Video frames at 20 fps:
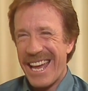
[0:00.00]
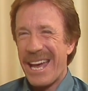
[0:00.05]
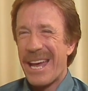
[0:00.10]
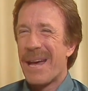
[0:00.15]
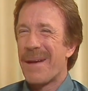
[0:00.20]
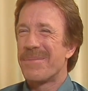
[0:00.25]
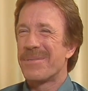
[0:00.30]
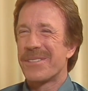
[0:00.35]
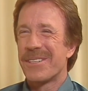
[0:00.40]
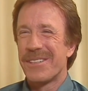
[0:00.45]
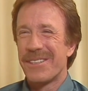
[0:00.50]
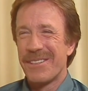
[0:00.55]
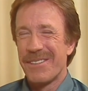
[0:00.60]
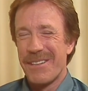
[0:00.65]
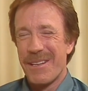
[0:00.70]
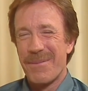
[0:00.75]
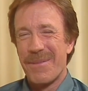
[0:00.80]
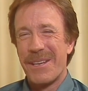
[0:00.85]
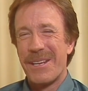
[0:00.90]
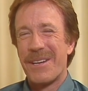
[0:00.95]

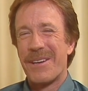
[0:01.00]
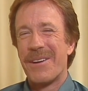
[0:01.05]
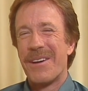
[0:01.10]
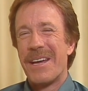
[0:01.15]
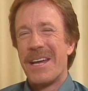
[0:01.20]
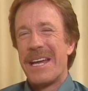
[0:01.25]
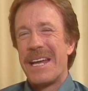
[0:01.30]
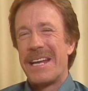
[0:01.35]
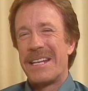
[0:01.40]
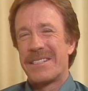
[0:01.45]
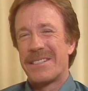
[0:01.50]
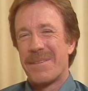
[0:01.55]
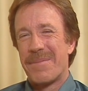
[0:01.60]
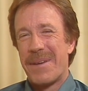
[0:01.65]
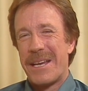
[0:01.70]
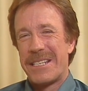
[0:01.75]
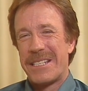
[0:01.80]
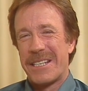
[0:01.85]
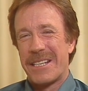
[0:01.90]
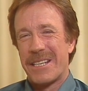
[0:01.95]
Absolutely. You know, it's
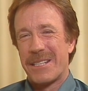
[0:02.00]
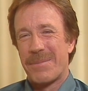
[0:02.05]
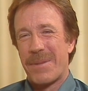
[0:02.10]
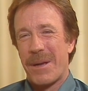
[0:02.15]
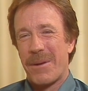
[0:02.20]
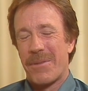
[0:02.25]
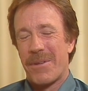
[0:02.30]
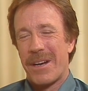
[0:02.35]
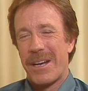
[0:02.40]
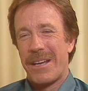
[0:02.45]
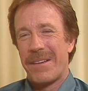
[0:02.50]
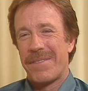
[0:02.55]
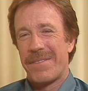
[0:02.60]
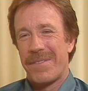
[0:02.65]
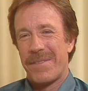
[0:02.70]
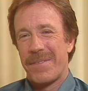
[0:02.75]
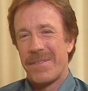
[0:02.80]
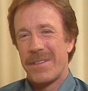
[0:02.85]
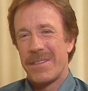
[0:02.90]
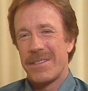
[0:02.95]
amazing because my wife
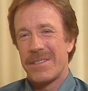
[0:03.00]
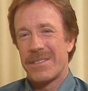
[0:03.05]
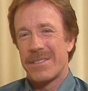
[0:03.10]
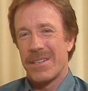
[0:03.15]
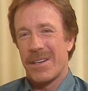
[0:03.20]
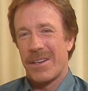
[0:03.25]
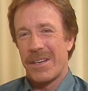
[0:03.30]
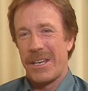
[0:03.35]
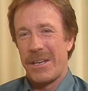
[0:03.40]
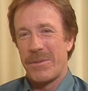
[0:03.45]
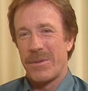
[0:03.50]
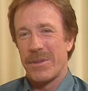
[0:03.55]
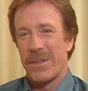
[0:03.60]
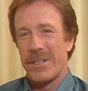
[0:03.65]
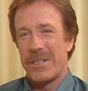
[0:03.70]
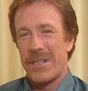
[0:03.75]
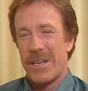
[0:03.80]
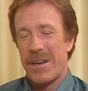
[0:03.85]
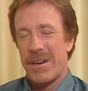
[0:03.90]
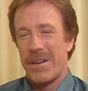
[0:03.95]
saw Hero and the
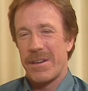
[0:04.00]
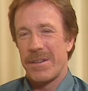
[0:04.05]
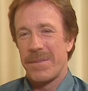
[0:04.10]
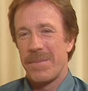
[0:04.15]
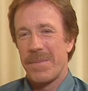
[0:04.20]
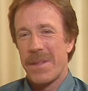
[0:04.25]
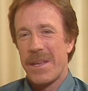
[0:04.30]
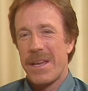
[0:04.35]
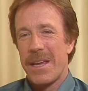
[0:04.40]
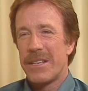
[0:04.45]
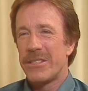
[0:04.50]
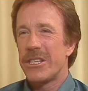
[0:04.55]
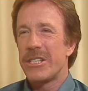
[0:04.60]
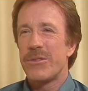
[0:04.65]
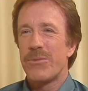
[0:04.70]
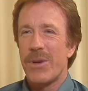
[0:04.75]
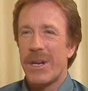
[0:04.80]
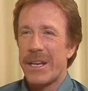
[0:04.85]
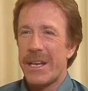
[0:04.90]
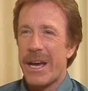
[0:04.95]
Terror, and
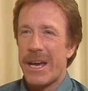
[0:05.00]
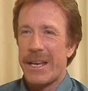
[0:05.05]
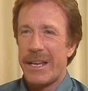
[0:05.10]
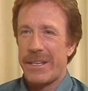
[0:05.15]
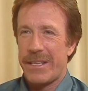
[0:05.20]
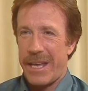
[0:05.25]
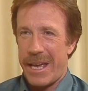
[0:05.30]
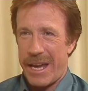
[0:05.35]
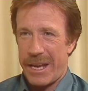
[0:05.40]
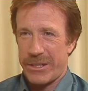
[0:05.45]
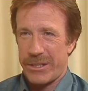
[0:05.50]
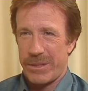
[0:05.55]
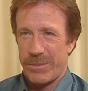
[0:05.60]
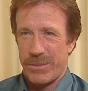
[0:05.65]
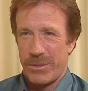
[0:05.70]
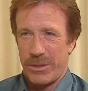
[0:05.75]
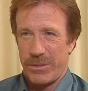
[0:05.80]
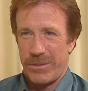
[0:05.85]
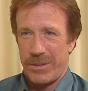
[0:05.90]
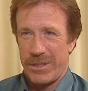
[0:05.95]
she's really not into action
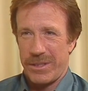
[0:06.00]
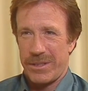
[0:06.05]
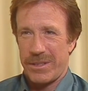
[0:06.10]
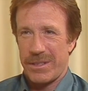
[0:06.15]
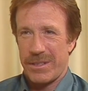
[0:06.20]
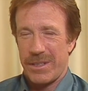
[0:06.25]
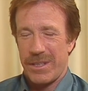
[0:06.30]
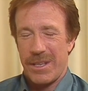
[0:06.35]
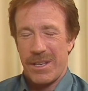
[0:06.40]
movies.